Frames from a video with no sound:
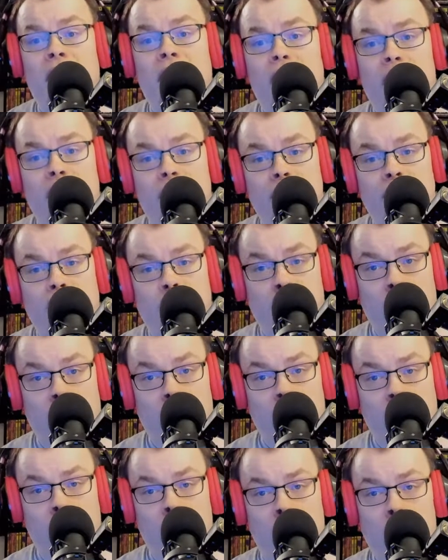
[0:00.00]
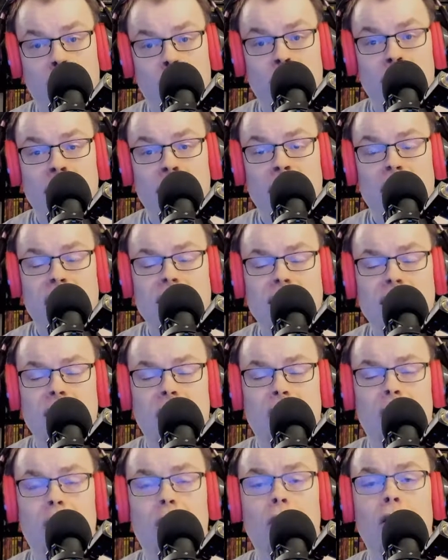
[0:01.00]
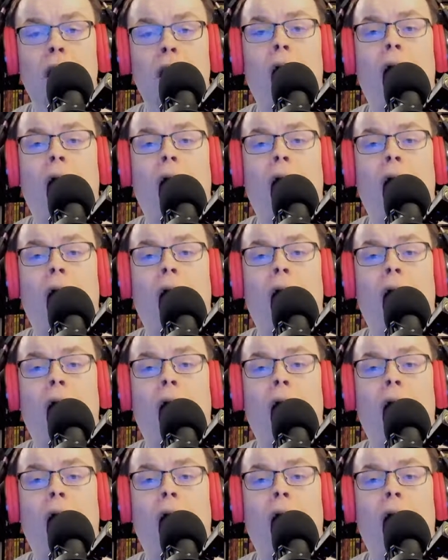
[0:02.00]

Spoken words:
of the Dark Order. So,